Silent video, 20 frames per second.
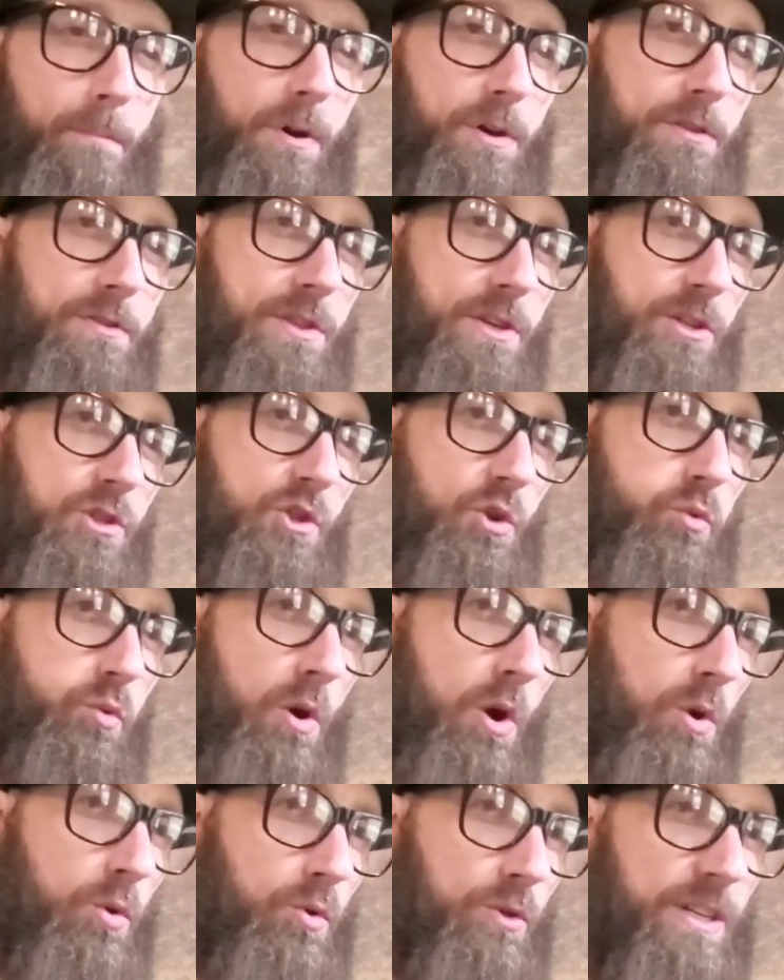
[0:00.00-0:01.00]
but that,
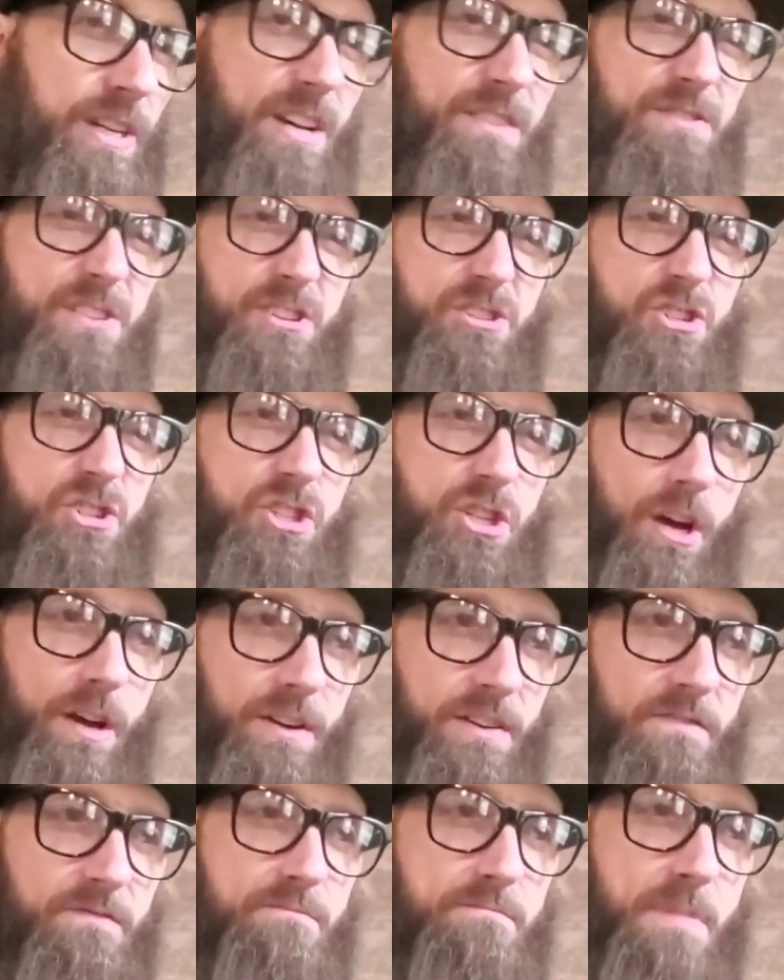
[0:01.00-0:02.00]
quote, "the
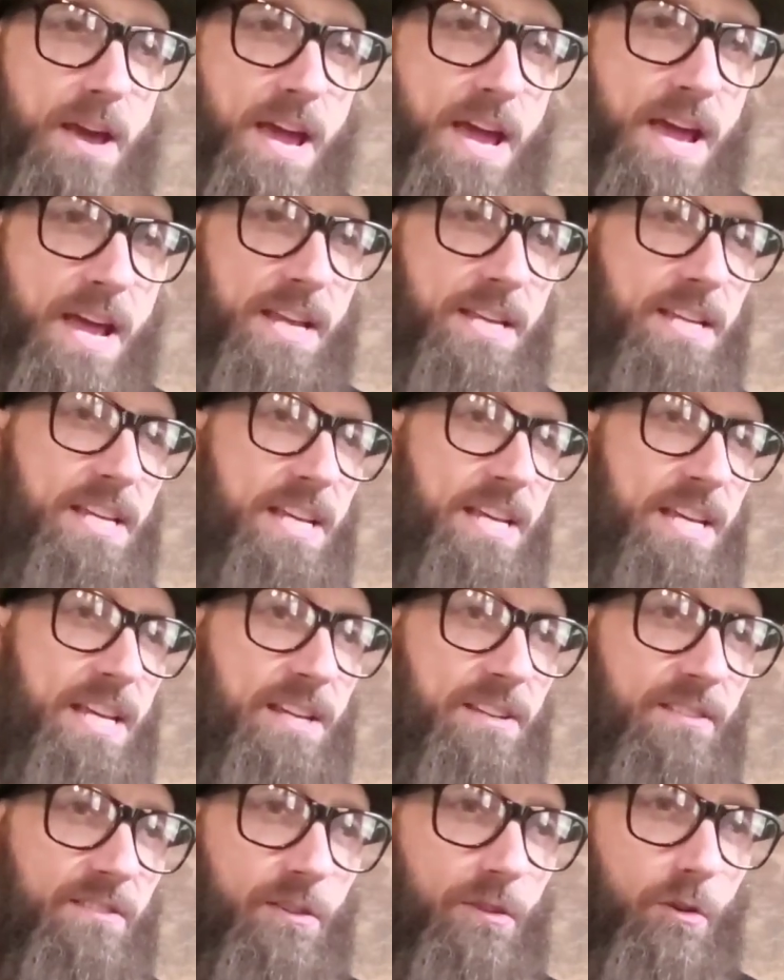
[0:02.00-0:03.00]
Son of Man
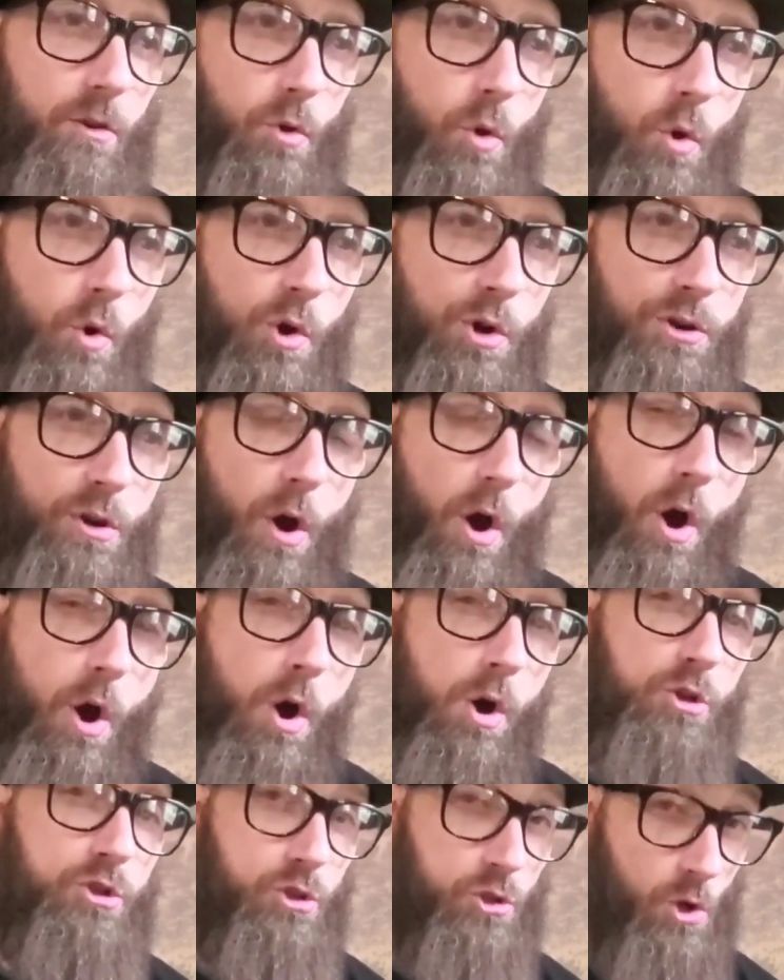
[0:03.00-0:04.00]
is Lord
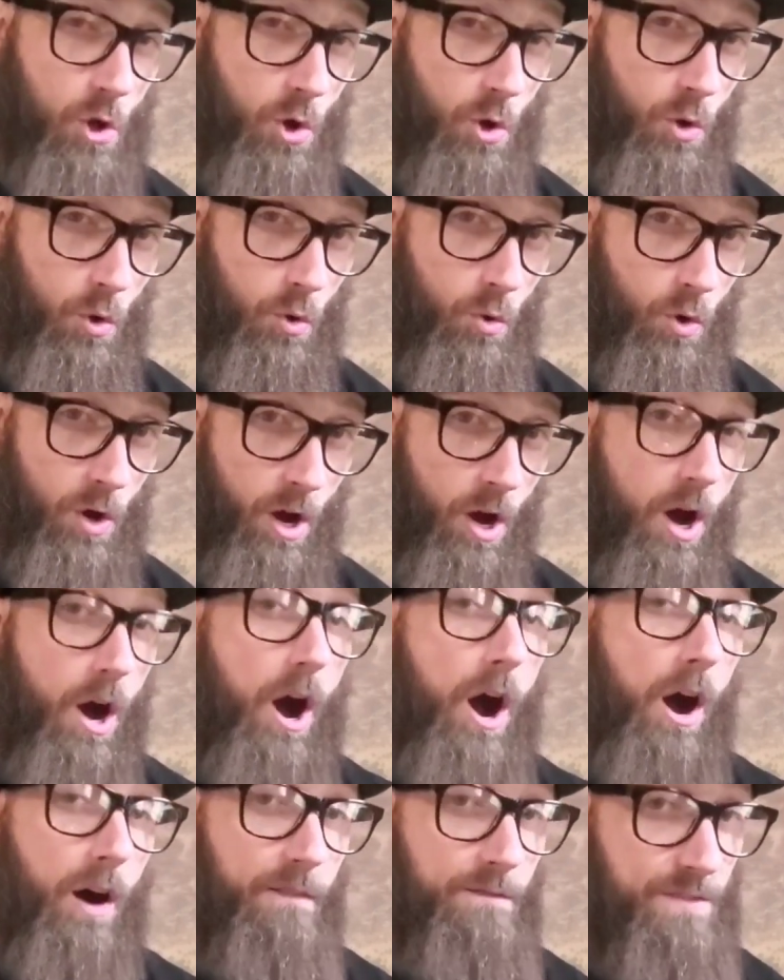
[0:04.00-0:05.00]
also
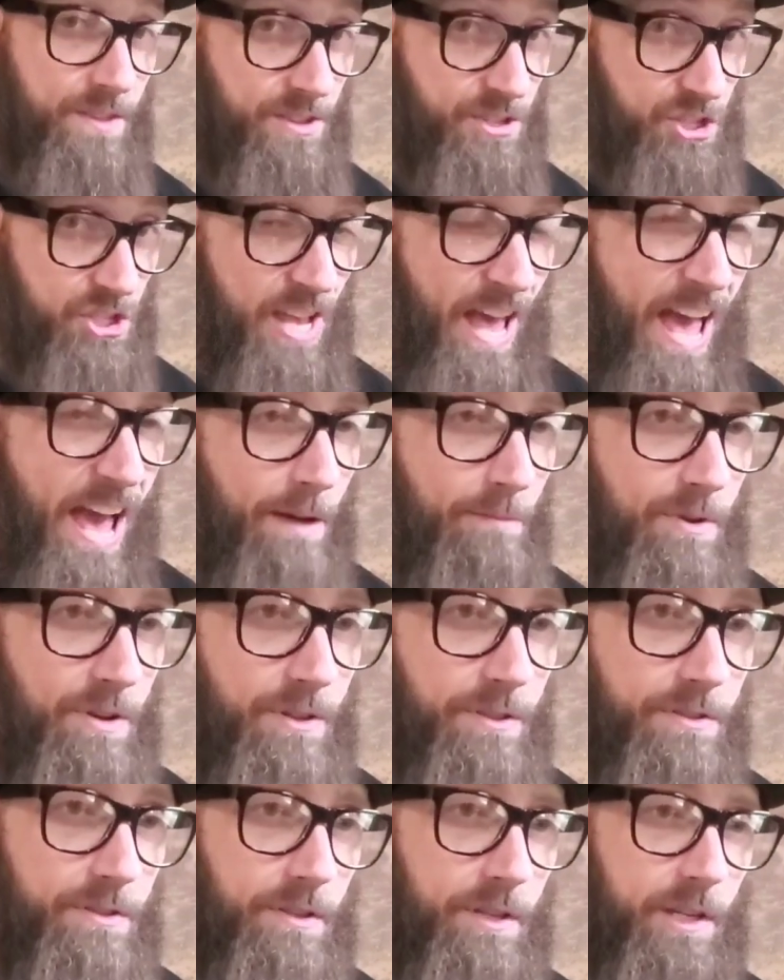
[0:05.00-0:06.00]
of the
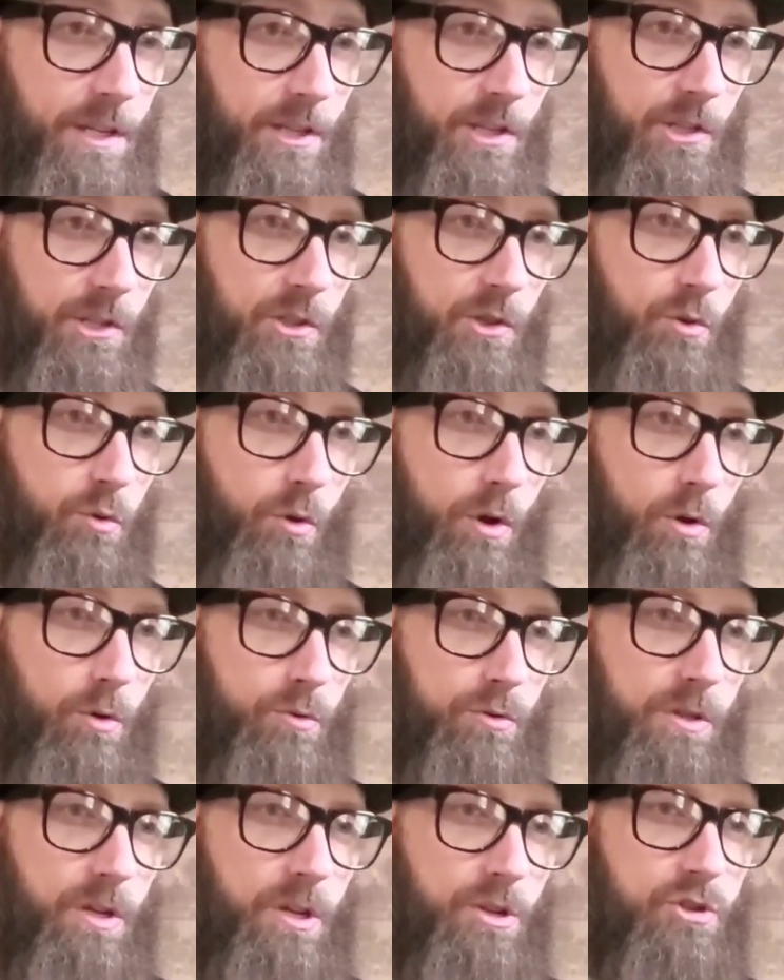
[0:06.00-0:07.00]
Sabbath," end
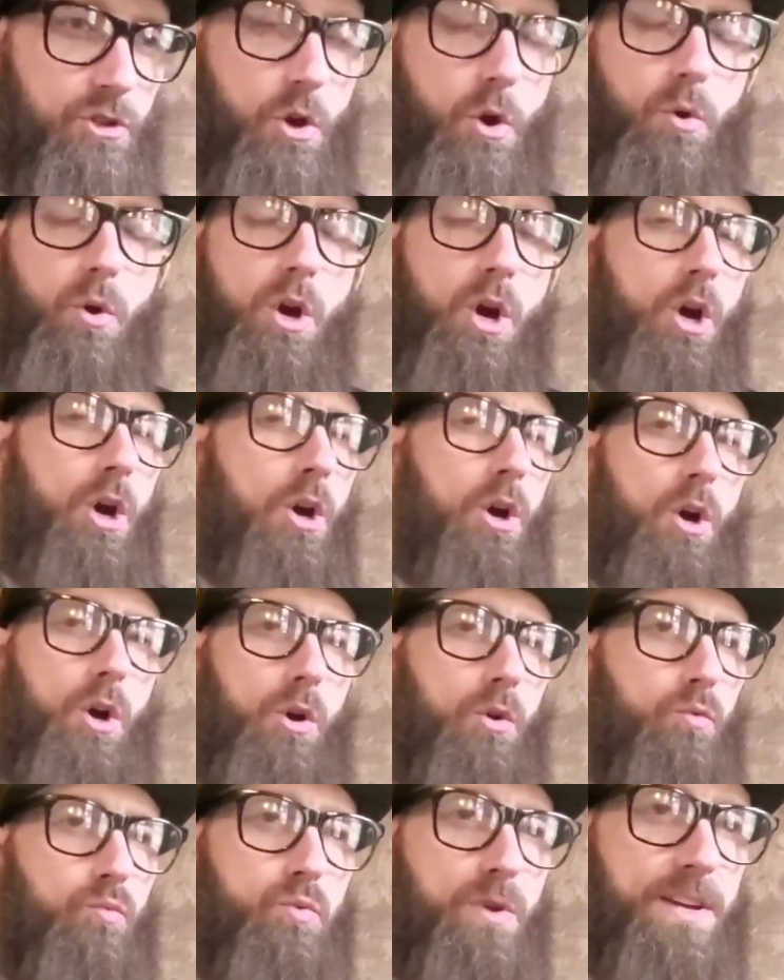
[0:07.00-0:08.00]
quote. So
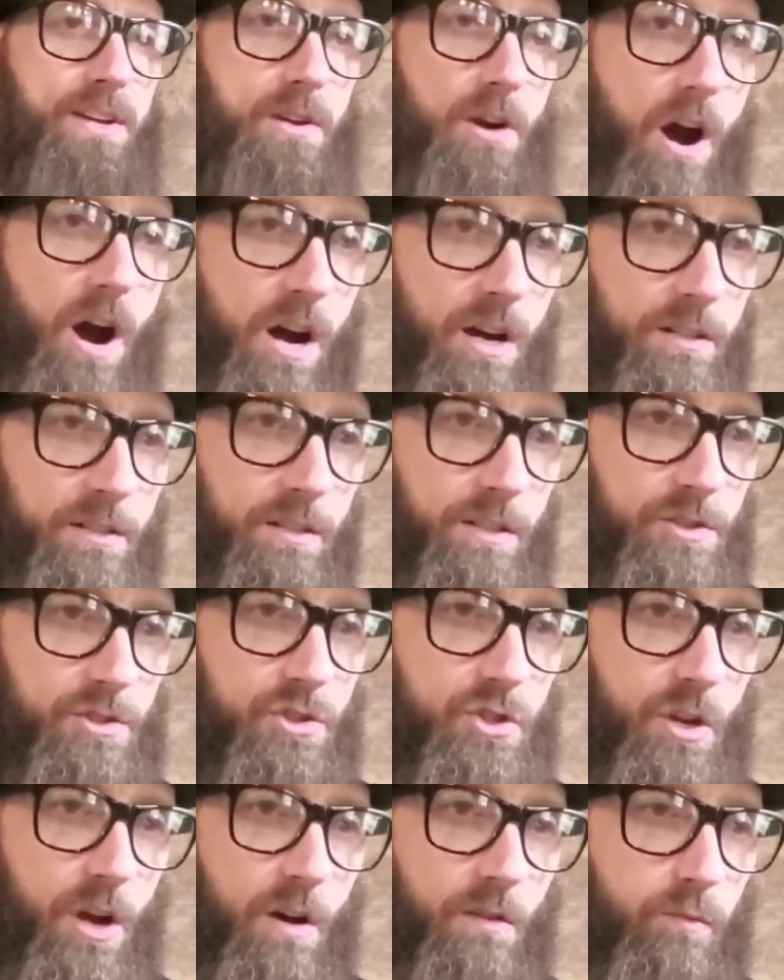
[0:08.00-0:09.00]

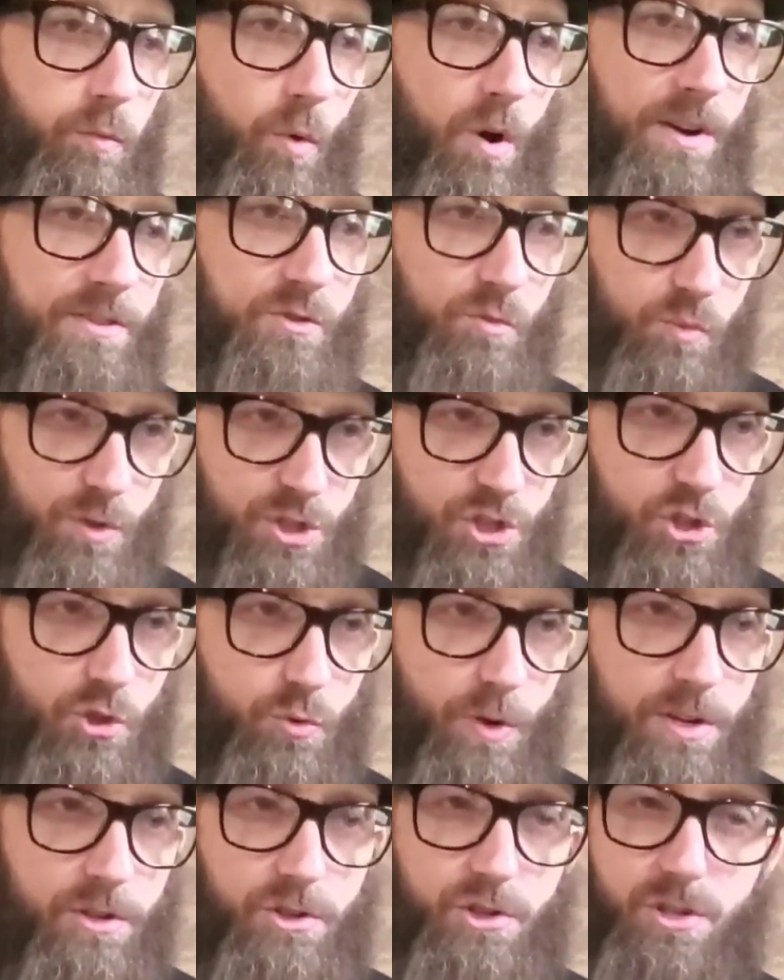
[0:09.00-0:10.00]
regardless of what
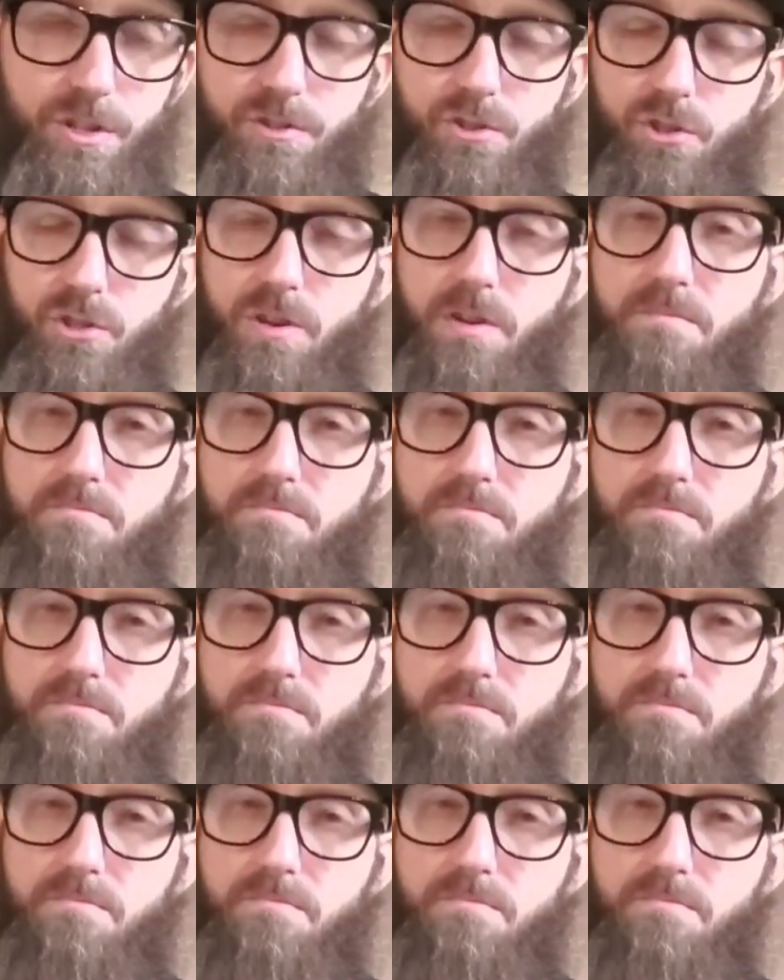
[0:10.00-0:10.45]
restrictions